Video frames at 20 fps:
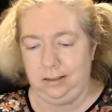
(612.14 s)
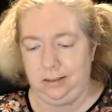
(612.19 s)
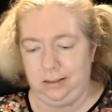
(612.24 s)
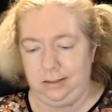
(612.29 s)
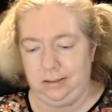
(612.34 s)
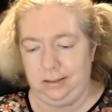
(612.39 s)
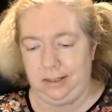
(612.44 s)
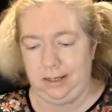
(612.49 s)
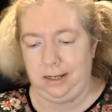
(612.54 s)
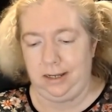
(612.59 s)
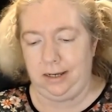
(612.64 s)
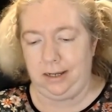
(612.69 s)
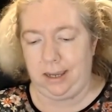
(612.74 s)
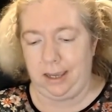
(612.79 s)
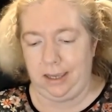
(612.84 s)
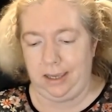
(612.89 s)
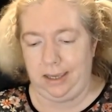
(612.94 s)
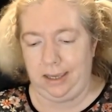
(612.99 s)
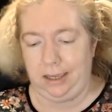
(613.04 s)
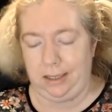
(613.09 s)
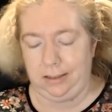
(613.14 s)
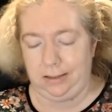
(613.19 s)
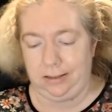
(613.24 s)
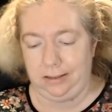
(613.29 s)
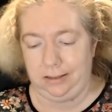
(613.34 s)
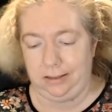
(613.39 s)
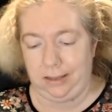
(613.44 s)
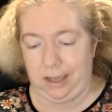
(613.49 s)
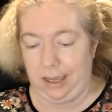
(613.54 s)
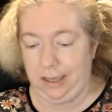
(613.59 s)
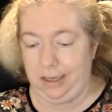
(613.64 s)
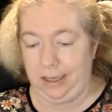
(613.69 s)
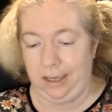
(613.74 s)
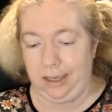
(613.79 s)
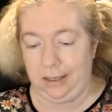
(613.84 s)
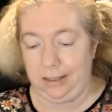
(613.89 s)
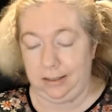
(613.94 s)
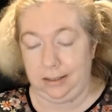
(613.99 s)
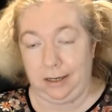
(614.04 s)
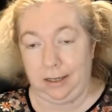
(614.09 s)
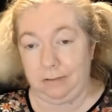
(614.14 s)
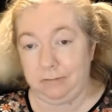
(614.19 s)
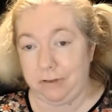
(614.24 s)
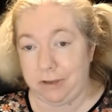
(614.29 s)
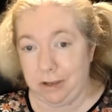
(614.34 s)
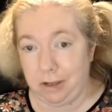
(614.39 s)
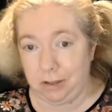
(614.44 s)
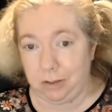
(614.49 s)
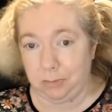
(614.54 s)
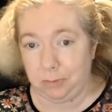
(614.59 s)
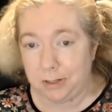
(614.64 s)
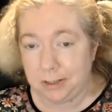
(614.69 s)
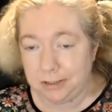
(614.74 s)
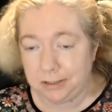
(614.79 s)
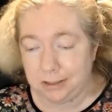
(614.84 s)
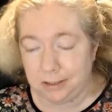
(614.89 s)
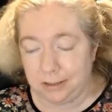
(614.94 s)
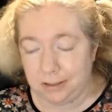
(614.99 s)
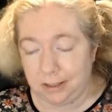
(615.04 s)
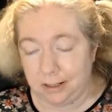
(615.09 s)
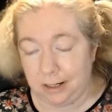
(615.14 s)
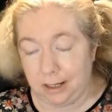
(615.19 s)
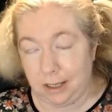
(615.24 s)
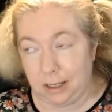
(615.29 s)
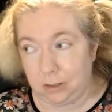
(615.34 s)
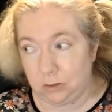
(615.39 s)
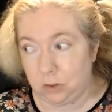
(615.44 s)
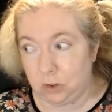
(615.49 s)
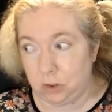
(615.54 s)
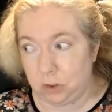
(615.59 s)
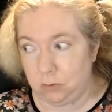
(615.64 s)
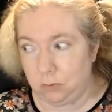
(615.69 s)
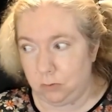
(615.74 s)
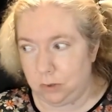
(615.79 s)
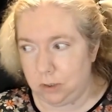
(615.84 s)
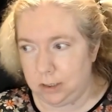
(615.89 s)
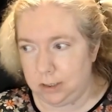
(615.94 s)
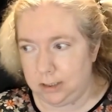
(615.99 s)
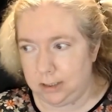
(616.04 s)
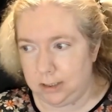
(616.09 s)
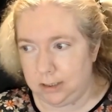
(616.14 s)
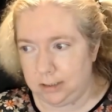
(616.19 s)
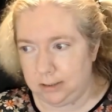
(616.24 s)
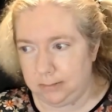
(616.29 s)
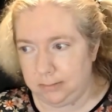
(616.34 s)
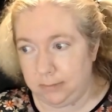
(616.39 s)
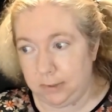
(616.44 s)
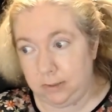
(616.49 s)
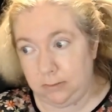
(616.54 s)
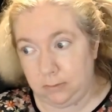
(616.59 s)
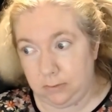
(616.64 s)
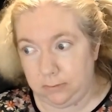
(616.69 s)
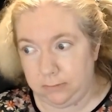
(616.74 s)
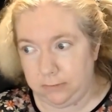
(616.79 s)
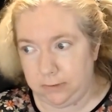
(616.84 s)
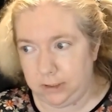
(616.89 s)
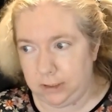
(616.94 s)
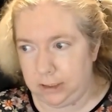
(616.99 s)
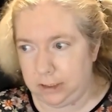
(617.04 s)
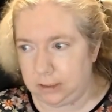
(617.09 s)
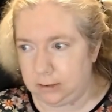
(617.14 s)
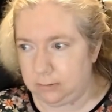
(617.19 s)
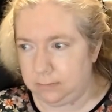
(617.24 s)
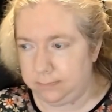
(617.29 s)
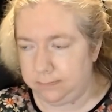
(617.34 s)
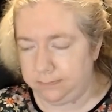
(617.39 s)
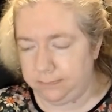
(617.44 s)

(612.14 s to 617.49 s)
Did I get... I can't tell if I got the bracelet that I actually wanted. But we'll find out